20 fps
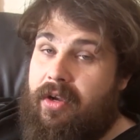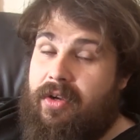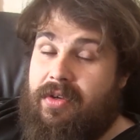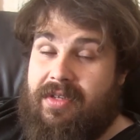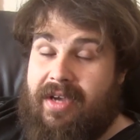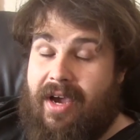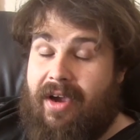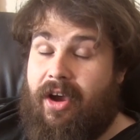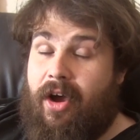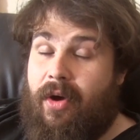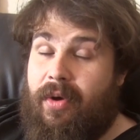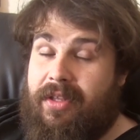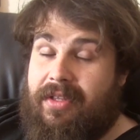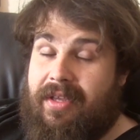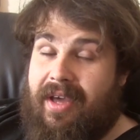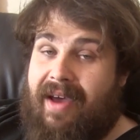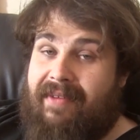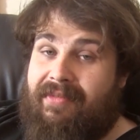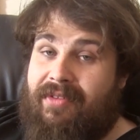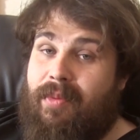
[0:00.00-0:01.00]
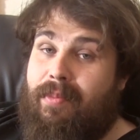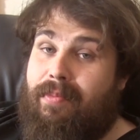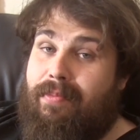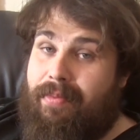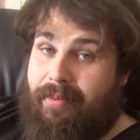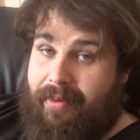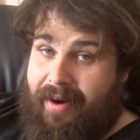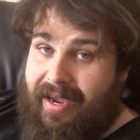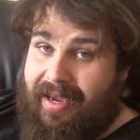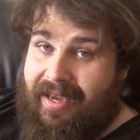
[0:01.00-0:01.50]
who's going to have to
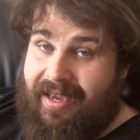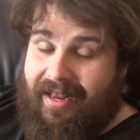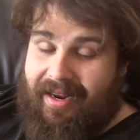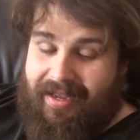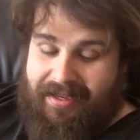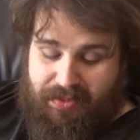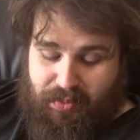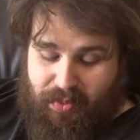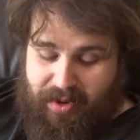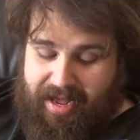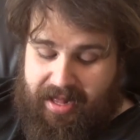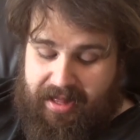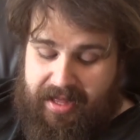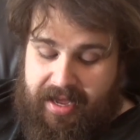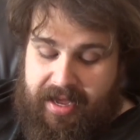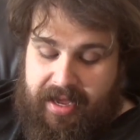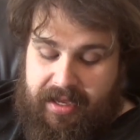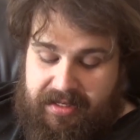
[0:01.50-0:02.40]
break it as well.